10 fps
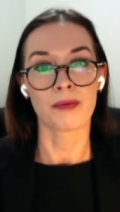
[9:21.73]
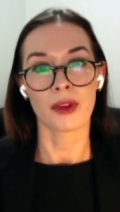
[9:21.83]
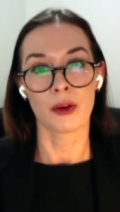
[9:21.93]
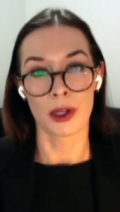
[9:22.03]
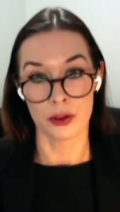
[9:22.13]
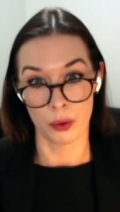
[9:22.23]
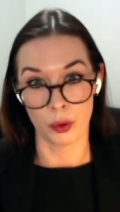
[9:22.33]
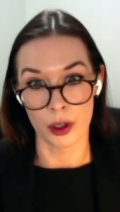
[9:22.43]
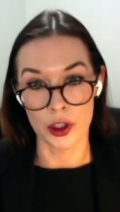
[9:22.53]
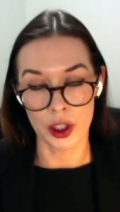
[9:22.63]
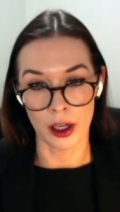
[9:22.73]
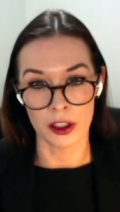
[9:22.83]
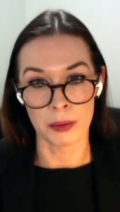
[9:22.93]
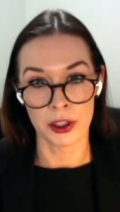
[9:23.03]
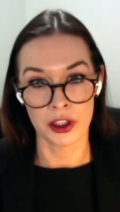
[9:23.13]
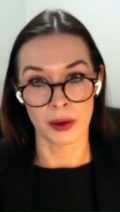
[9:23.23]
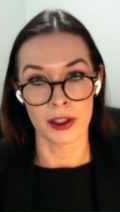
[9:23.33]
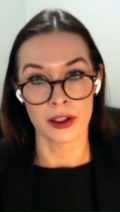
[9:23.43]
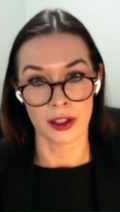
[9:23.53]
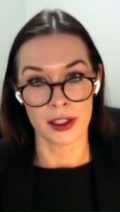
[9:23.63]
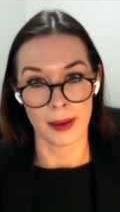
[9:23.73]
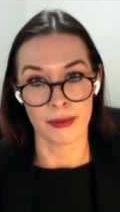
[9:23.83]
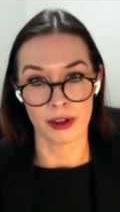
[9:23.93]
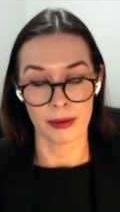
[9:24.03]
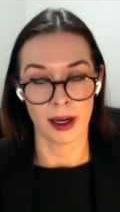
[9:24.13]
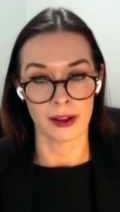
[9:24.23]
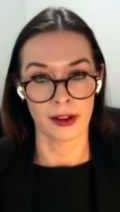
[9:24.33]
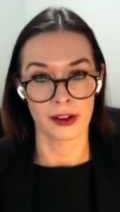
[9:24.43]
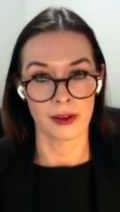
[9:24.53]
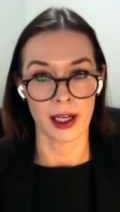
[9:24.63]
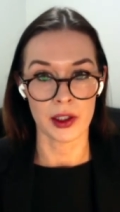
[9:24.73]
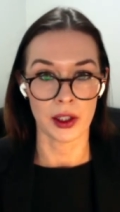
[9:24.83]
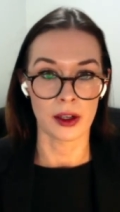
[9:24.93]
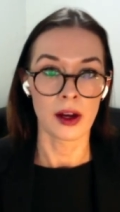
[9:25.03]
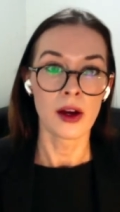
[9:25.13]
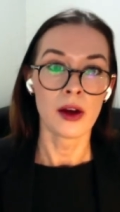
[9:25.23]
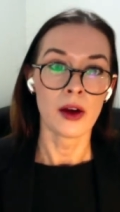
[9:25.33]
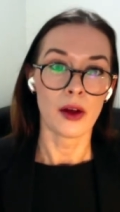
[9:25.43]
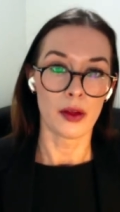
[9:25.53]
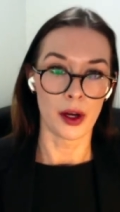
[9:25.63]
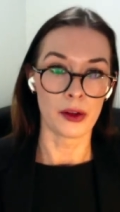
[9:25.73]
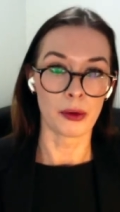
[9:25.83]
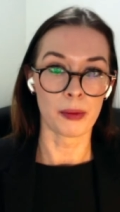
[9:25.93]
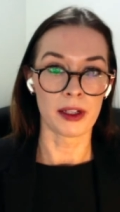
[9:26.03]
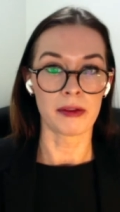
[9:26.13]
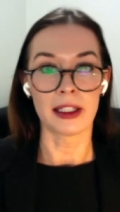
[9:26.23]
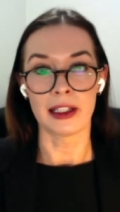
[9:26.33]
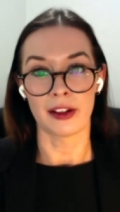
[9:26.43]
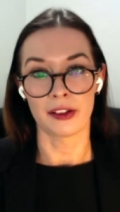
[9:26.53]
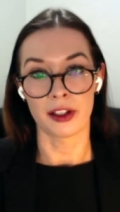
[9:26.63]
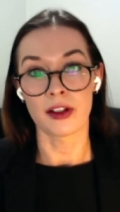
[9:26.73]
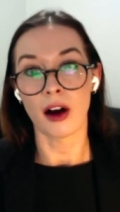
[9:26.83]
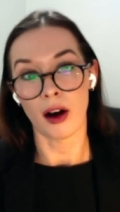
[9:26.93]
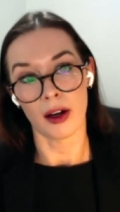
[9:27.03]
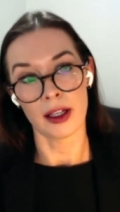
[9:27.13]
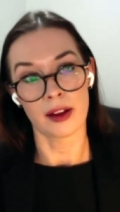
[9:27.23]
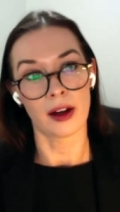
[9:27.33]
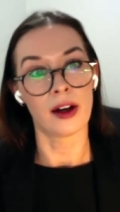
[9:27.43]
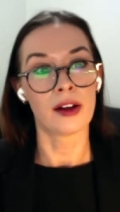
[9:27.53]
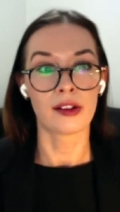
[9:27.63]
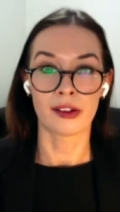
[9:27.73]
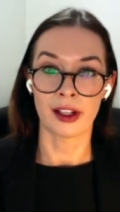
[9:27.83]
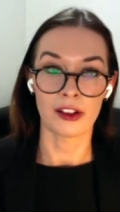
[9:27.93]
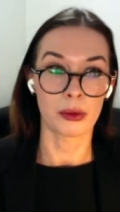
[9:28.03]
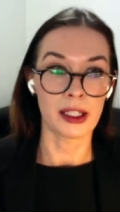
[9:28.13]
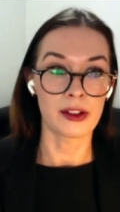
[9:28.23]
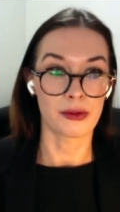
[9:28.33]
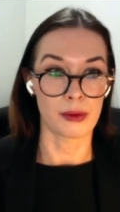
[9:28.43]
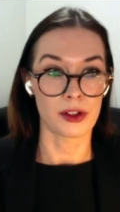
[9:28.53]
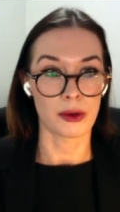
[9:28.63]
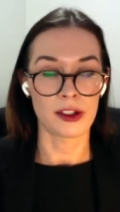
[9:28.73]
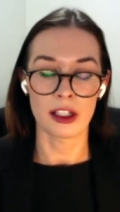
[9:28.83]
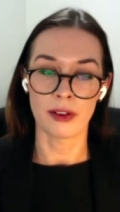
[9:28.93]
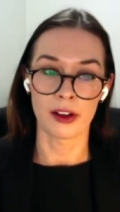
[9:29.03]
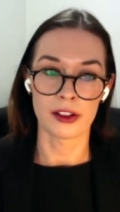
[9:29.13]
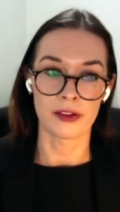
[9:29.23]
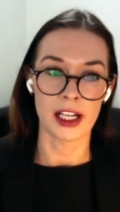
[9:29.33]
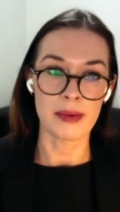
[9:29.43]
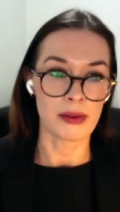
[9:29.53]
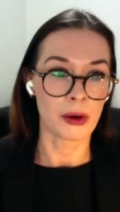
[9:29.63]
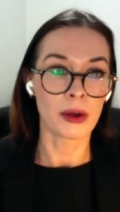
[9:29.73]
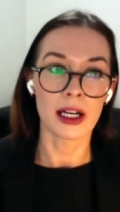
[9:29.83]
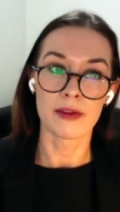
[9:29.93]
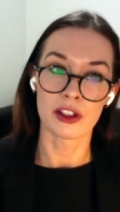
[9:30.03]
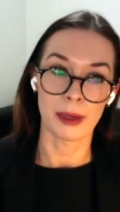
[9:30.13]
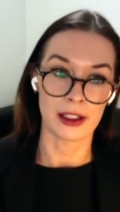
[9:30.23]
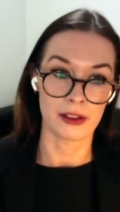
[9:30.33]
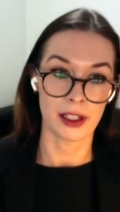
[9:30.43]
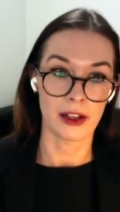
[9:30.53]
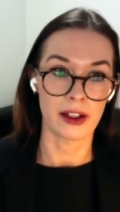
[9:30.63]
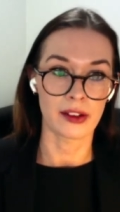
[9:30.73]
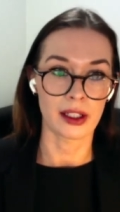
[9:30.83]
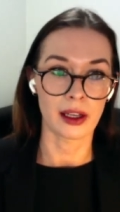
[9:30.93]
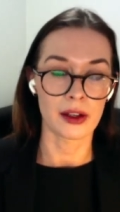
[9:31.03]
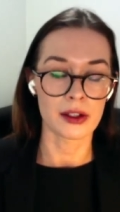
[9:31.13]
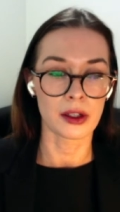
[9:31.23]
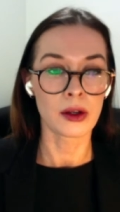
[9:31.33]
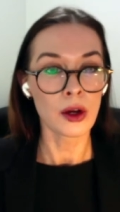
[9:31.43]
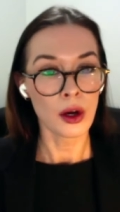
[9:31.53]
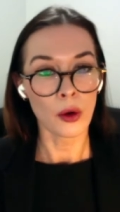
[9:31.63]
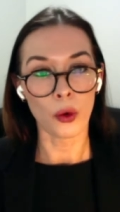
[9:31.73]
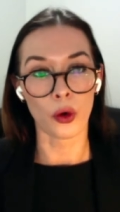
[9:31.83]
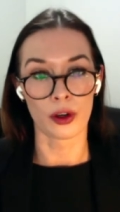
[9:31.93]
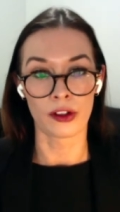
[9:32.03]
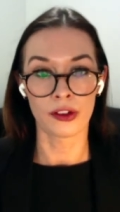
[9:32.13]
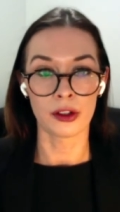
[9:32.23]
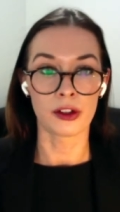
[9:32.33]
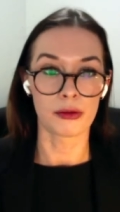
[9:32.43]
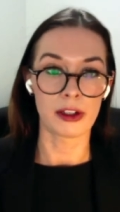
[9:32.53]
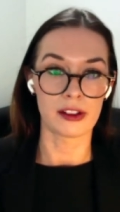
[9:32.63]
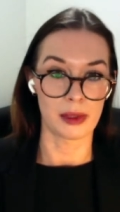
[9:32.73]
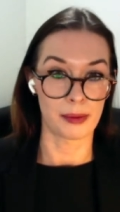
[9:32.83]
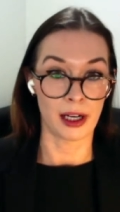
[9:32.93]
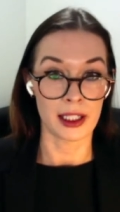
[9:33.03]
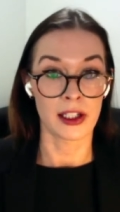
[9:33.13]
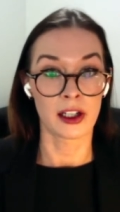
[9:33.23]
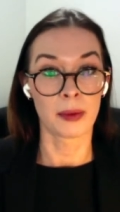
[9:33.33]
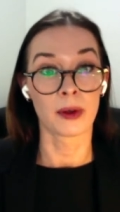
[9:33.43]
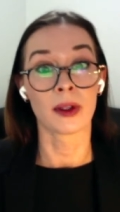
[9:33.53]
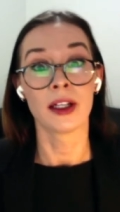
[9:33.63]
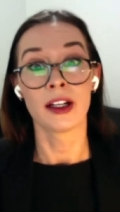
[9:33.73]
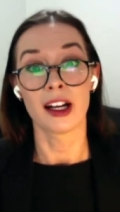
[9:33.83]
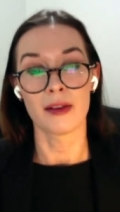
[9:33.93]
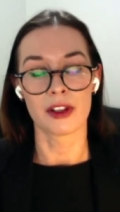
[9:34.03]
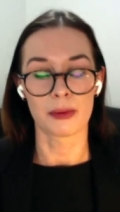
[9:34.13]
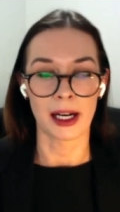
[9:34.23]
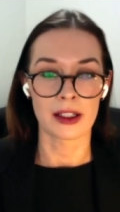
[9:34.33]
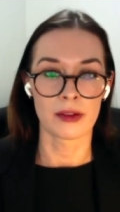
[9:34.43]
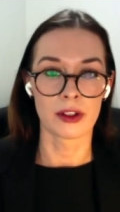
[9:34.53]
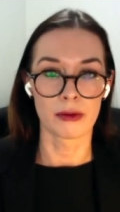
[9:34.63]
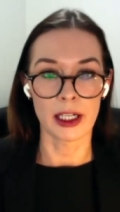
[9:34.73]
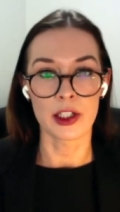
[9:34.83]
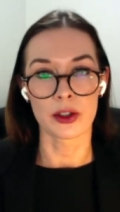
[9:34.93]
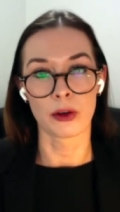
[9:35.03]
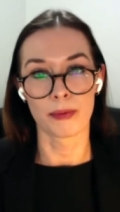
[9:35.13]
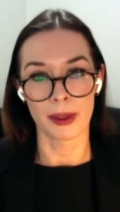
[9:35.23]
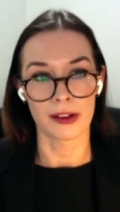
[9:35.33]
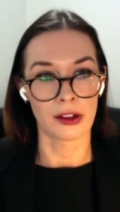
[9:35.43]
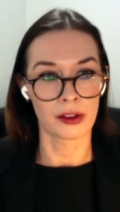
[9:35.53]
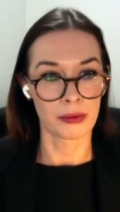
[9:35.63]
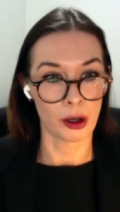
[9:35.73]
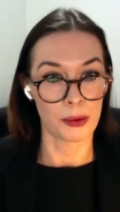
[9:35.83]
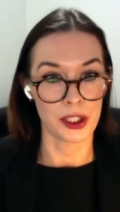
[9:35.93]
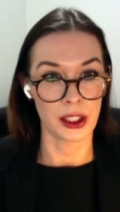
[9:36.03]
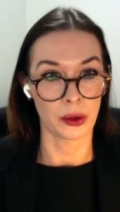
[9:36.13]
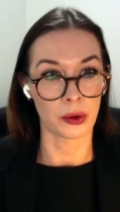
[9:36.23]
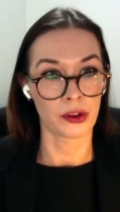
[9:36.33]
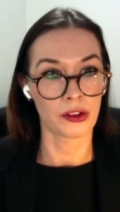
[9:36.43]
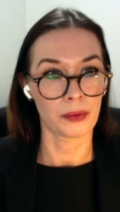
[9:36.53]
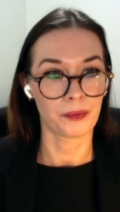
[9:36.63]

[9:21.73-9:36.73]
which were adjourned pursuant to the temporary practice direction. Those will be relisted either 6 weeks from the 21st of April in respect of hearings in London, or as soon as reasonably practicable in respect of the regional business and property courts.